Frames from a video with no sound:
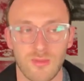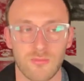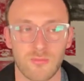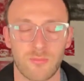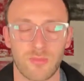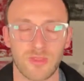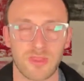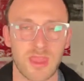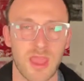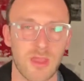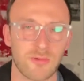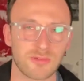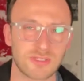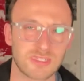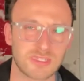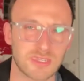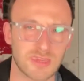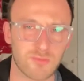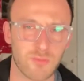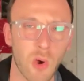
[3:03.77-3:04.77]
But now we
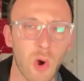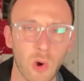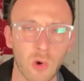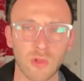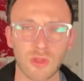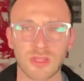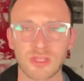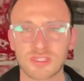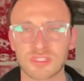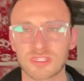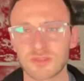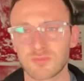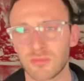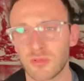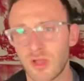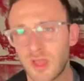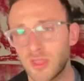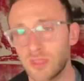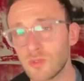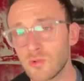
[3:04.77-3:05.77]
see Poland
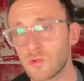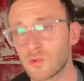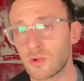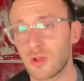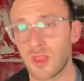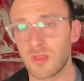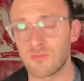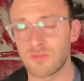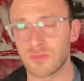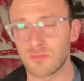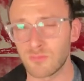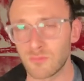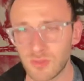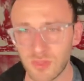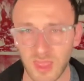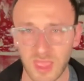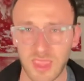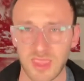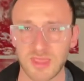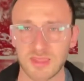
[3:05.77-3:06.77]
supplying Ukraine with
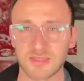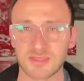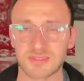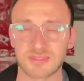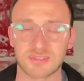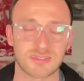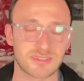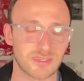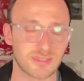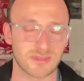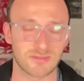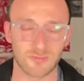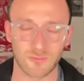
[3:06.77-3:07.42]
planes.